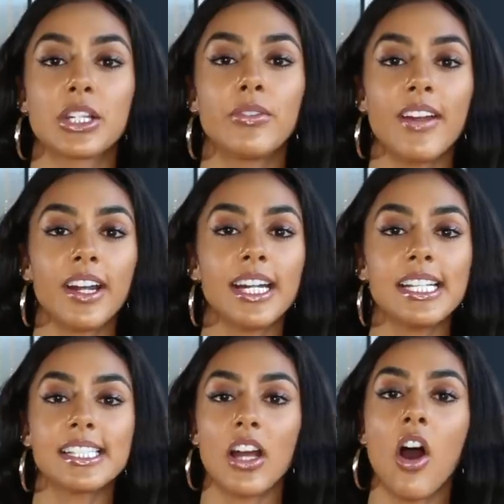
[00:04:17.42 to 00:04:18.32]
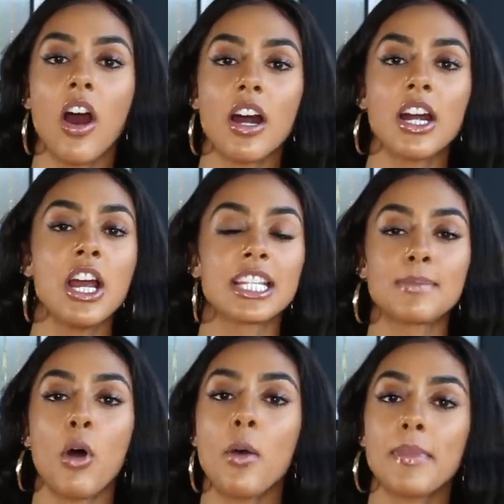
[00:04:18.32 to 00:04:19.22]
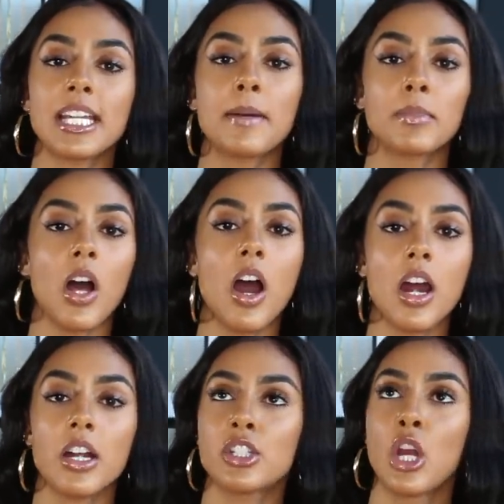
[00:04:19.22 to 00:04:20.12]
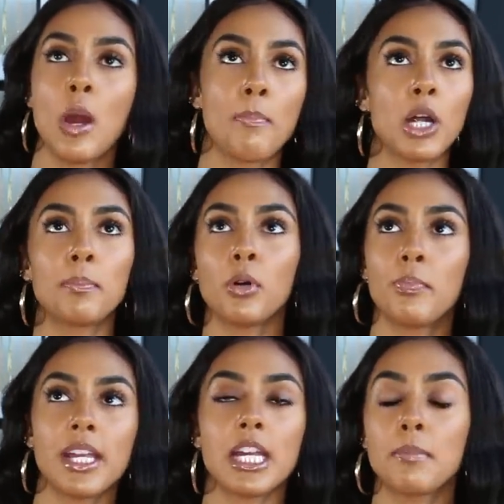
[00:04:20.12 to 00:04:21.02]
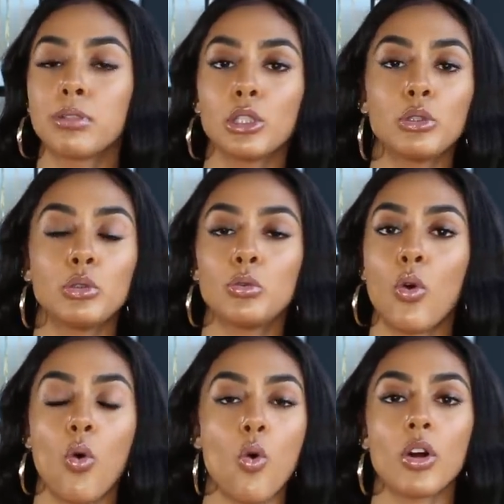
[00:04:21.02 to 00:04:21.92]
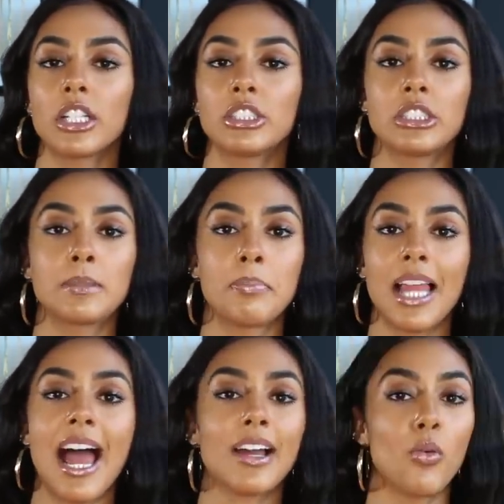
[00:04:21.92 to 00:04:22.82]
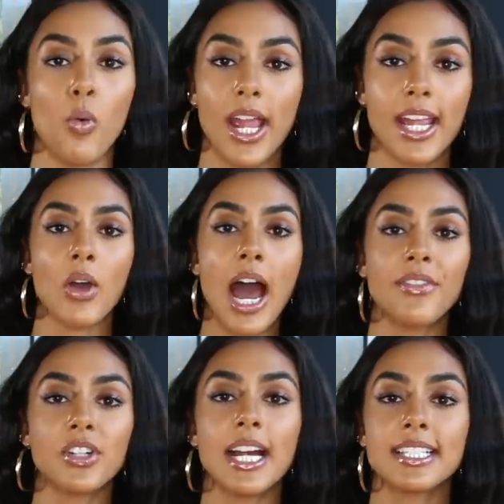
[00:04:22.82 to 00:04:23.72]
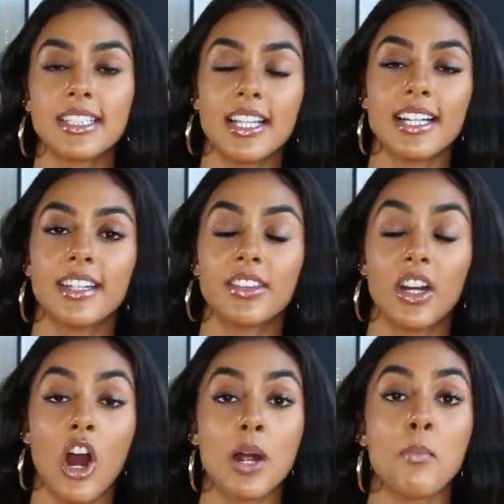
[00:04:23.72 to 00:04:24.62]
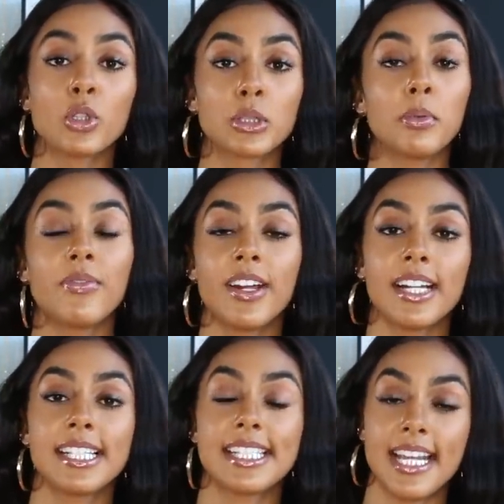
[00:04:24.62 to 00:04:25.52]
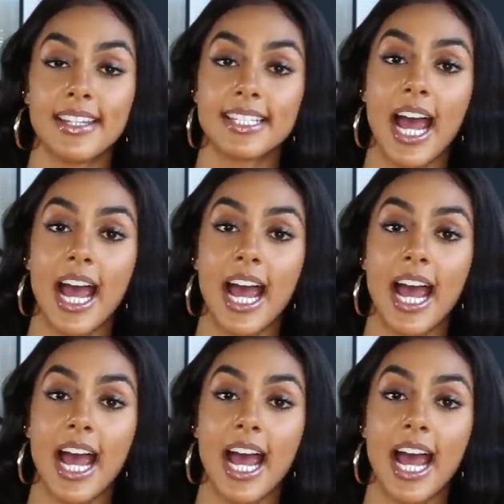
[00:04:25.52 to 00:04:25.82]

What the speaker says: So variants are small, medium, large, purple, pink, blue, orange, black, white. So after I select that there are multiple variants in this